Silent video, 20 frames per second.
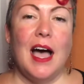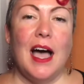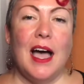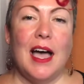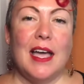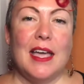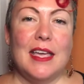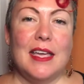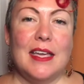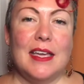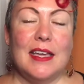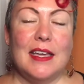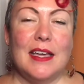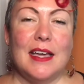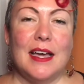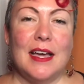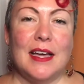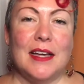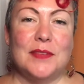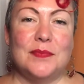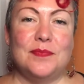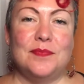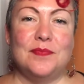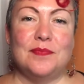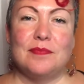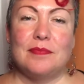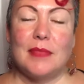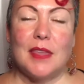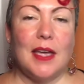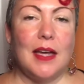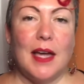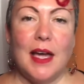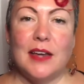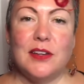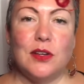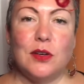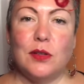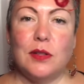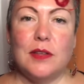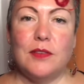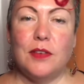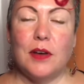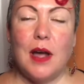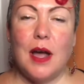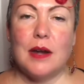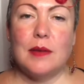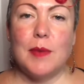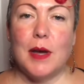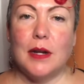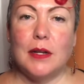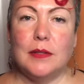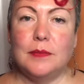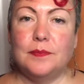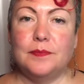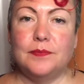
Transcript: I, um, I totally forgot about it.